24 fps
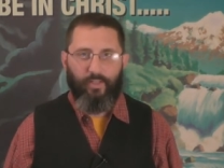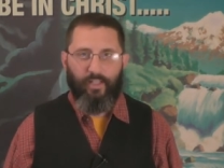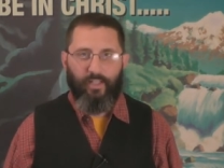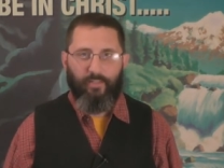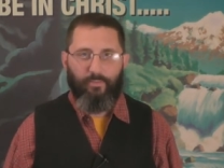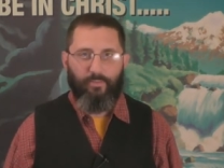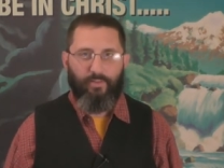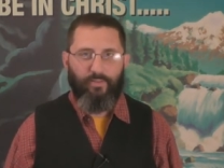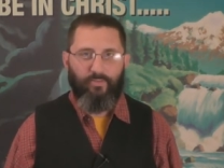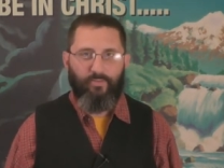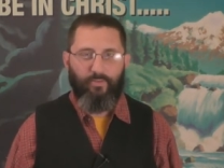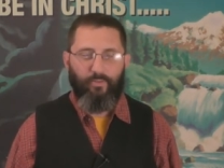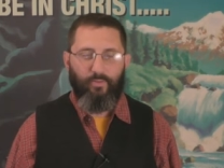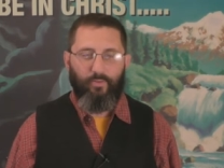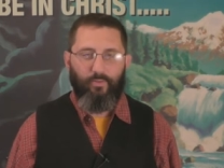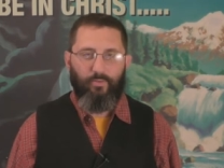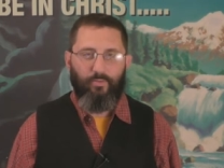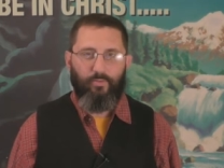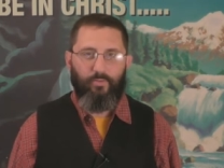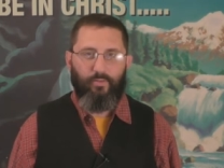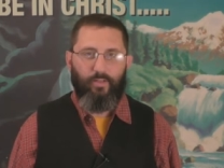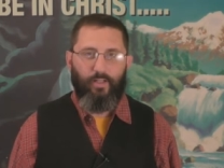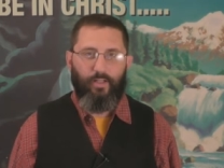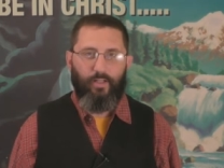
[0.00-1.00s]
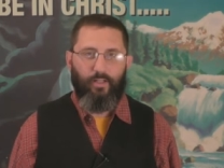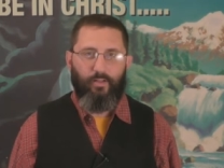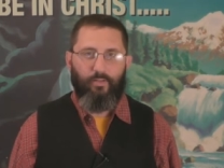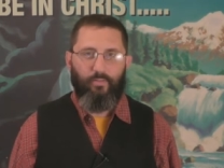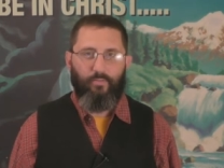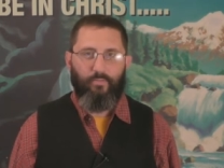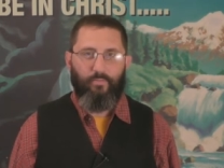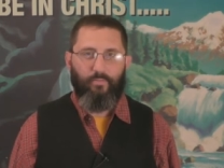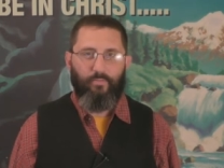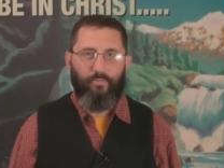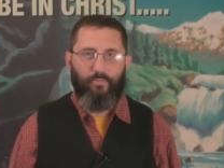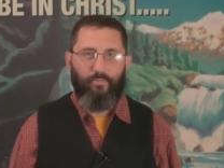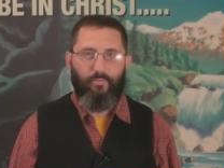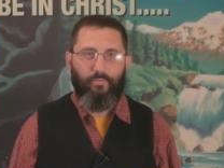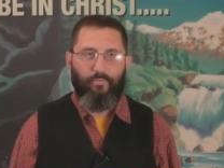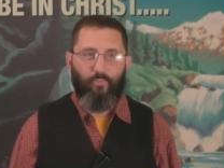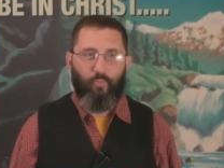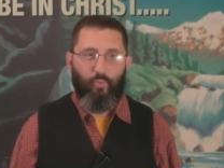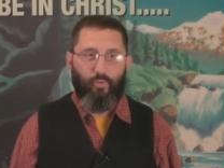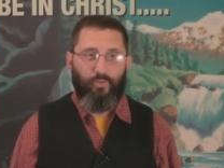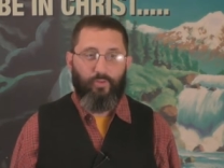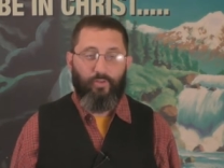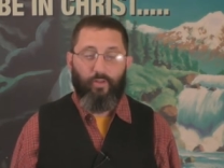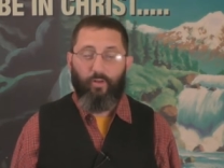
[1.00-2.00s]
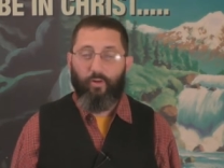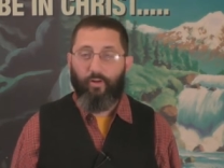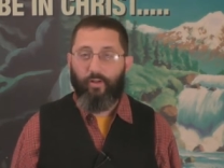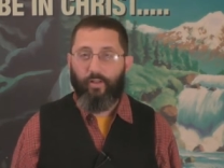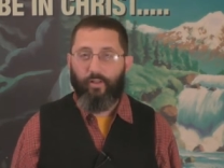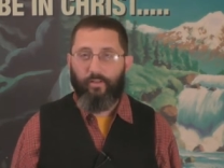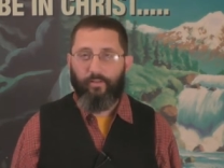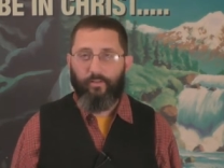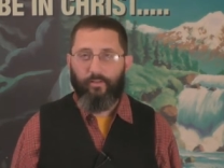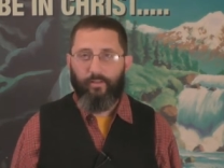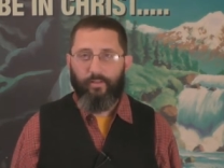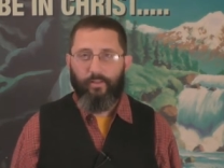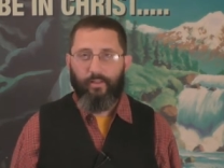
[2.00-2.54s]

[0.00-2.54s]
gave me for uh, wood turning.